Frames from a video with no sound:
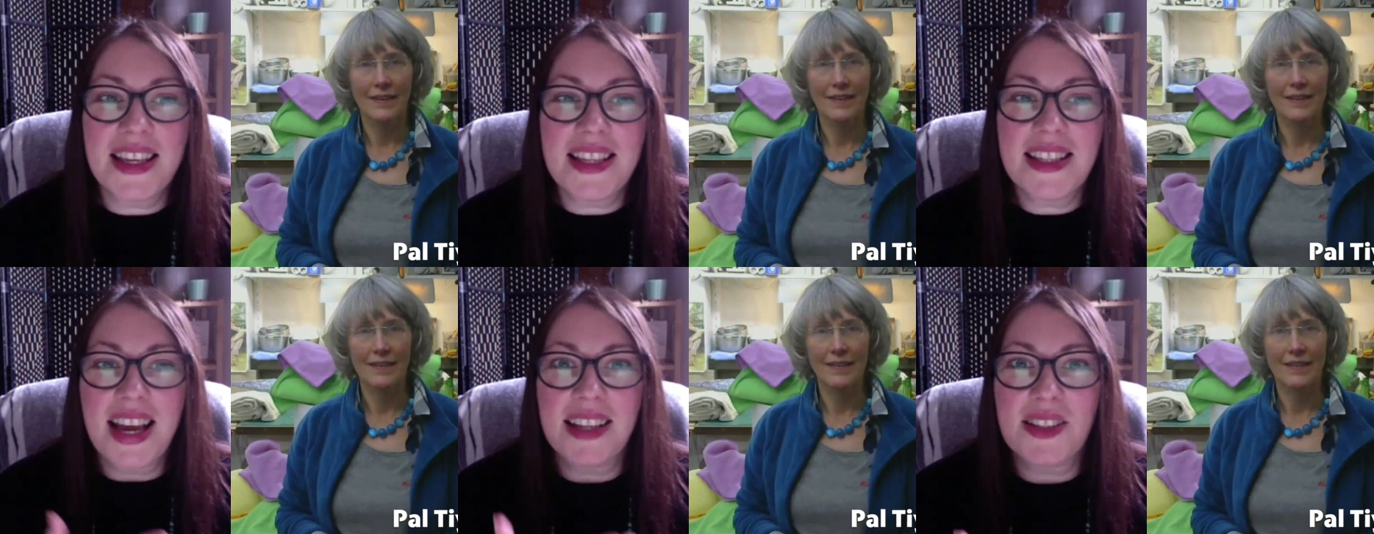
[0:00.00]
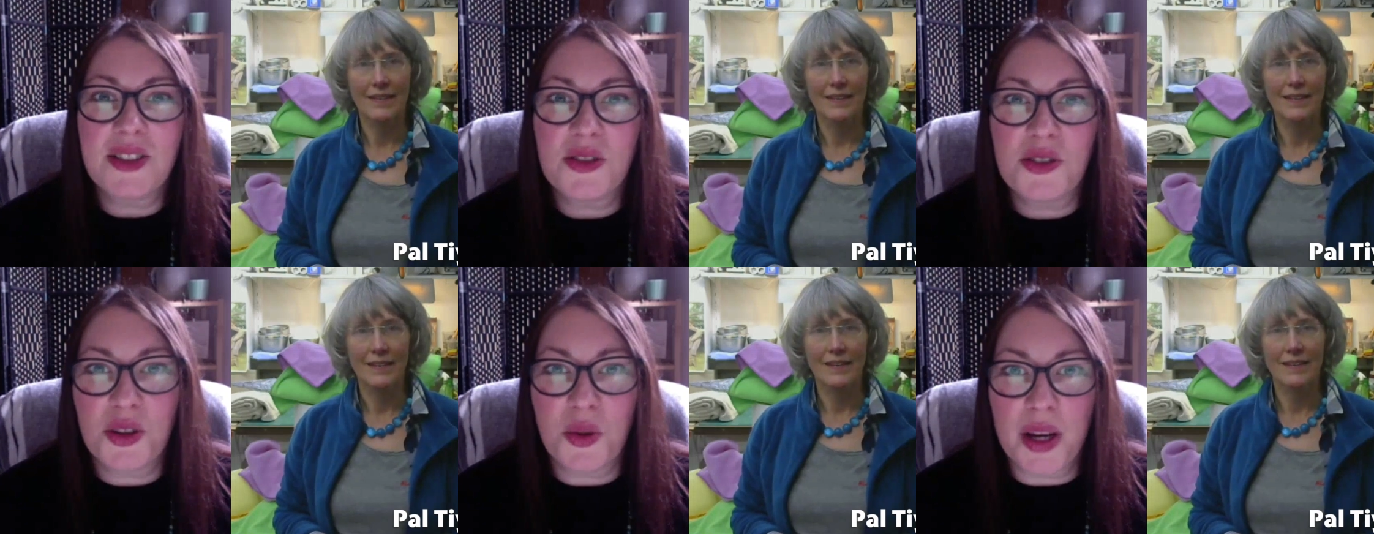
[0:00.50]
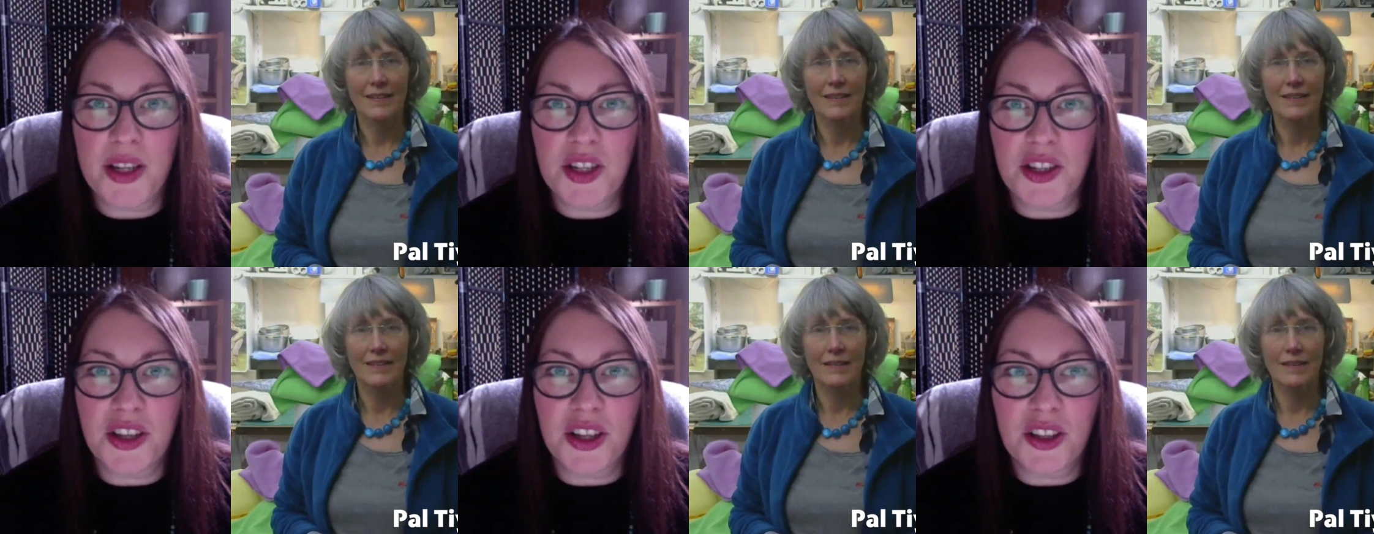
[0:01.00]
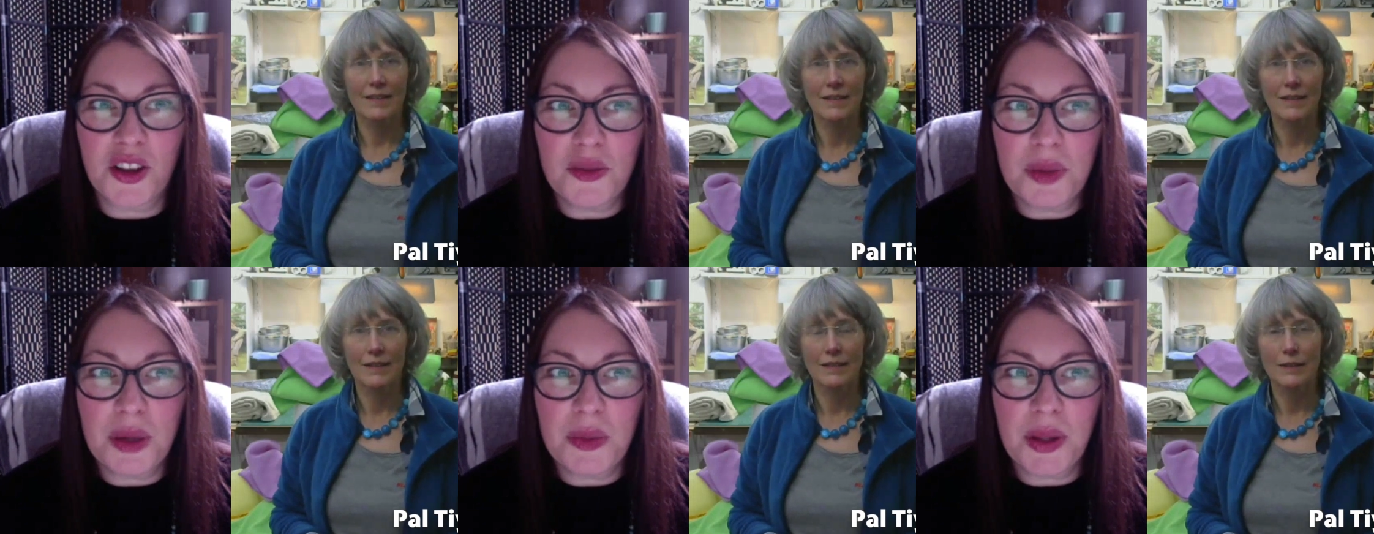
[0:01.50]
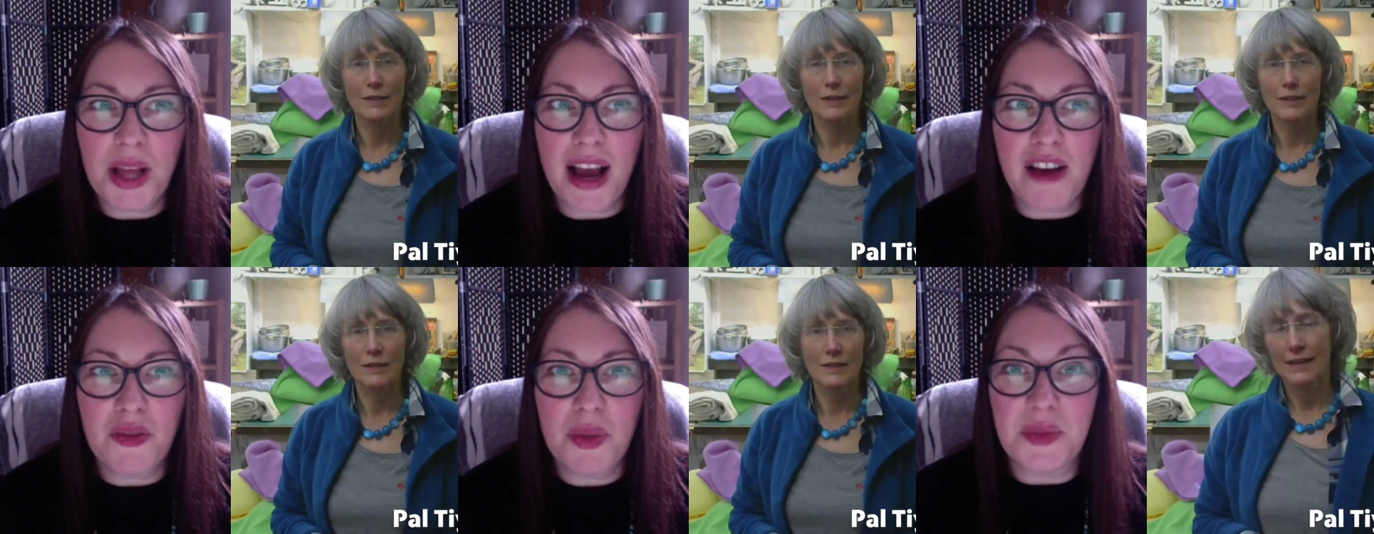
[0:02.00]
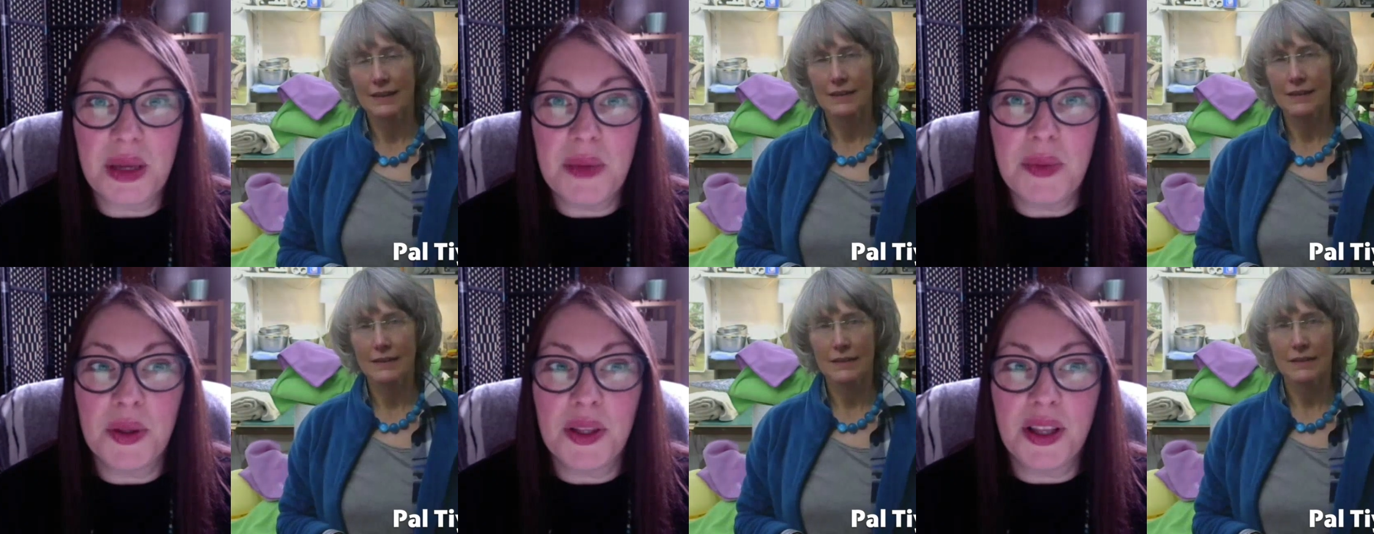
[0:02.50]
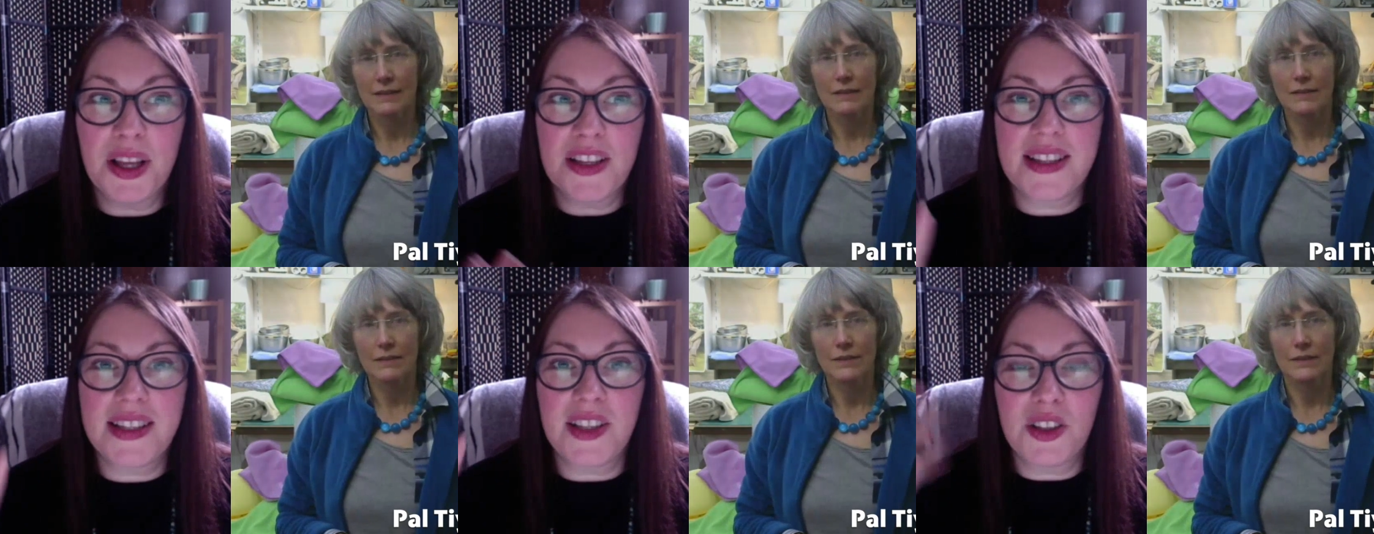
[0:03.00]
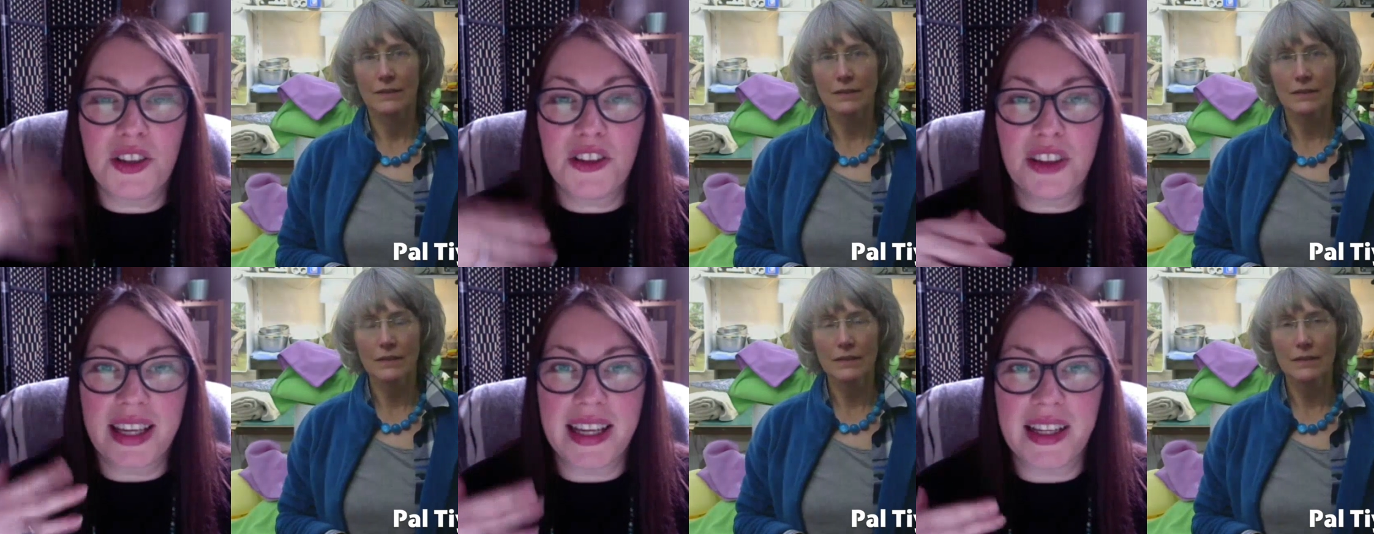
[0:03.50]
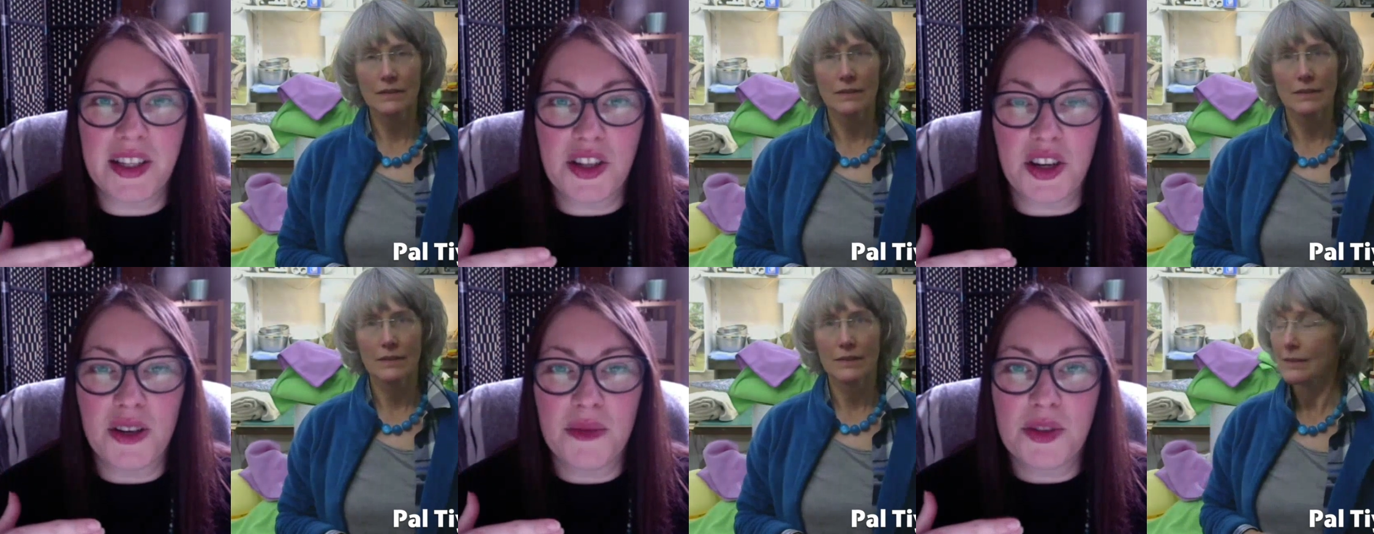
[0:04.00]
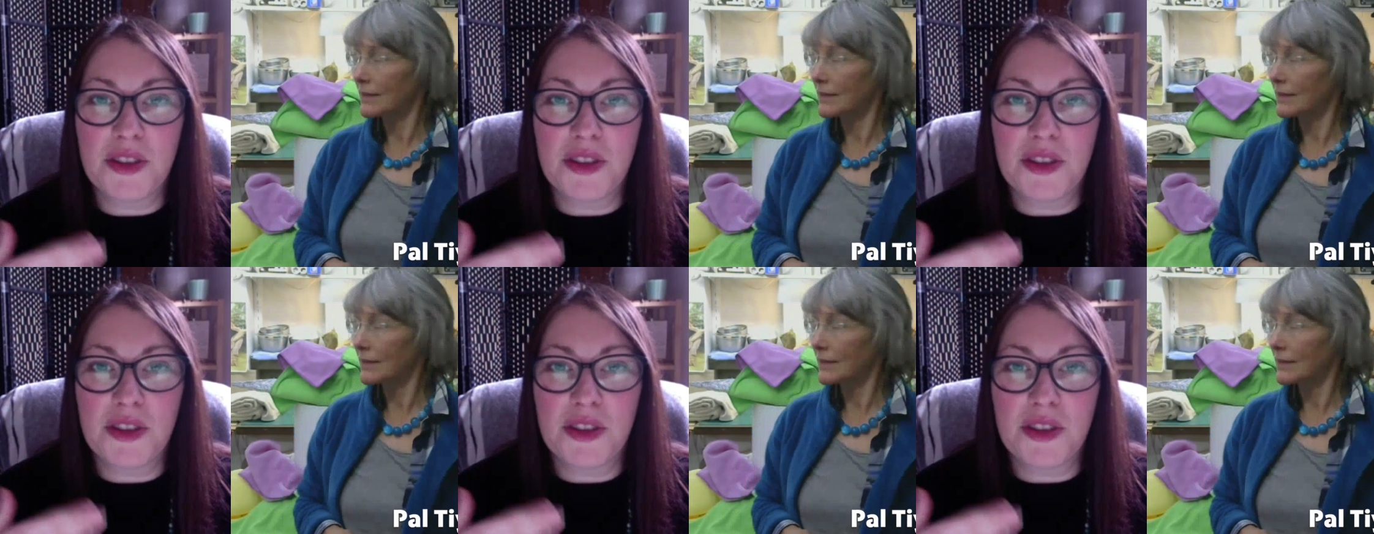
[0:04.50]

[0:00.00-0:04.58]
Speaker 1: this answers the question that a lot of people have when people still are thinking in terms